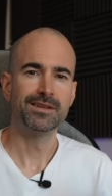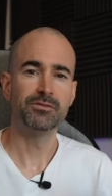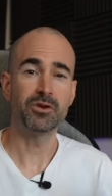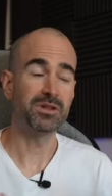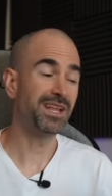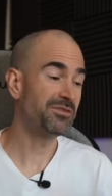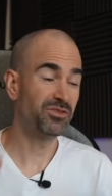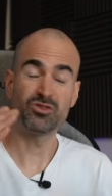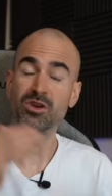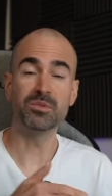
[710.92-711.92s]
You've got live
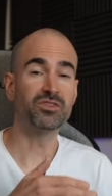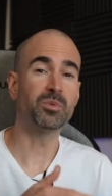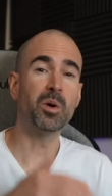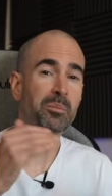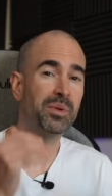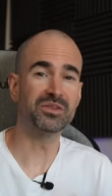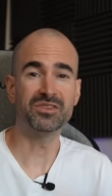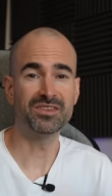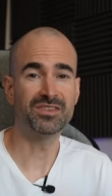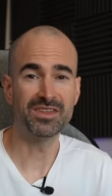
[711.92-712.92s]
streaming support
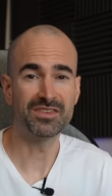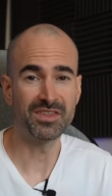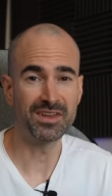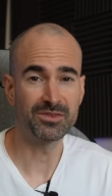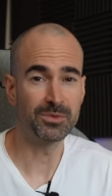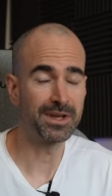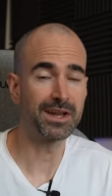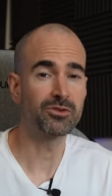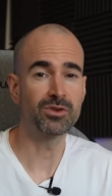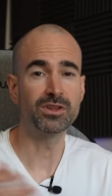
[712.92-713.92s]
built into this thing, so
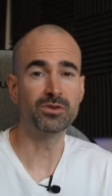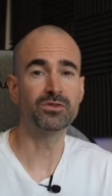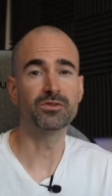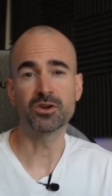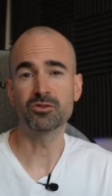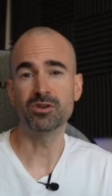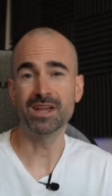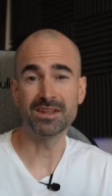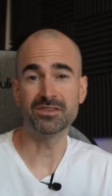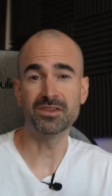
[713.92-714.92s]
again, great news for
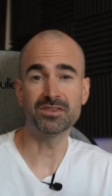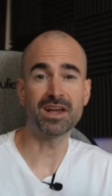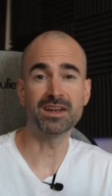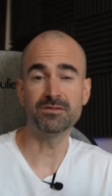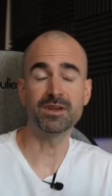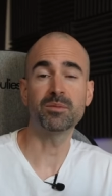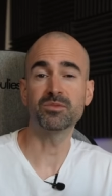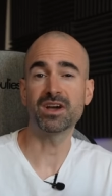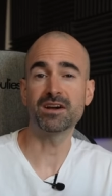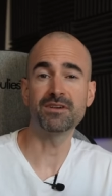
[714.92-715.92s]
creators. And if you
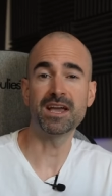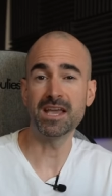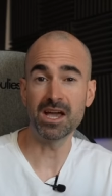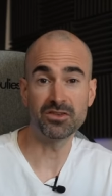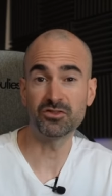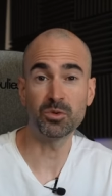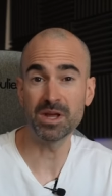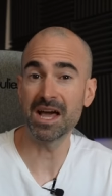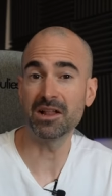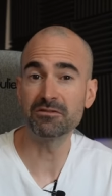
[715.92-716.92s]
happen to have a, a
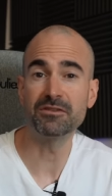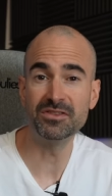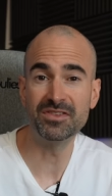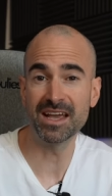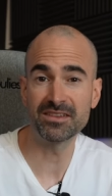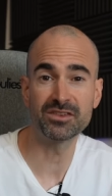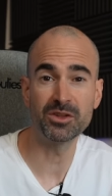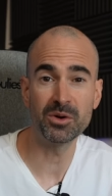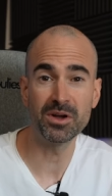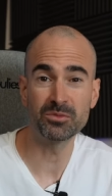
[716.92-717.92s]
Sony Alpha
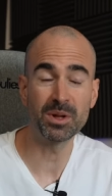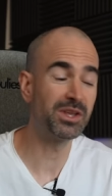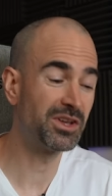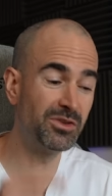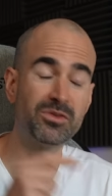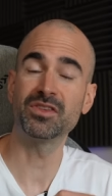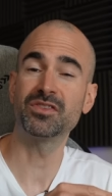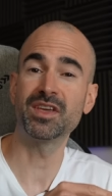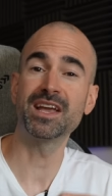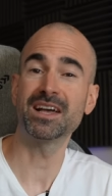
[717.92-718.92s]
DSLR as well, you can use
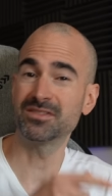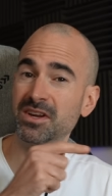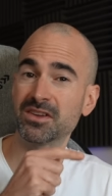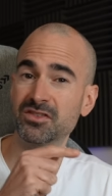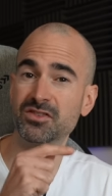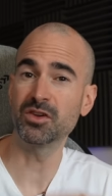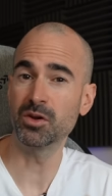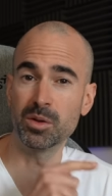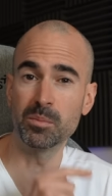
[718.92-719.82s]
this thing as an external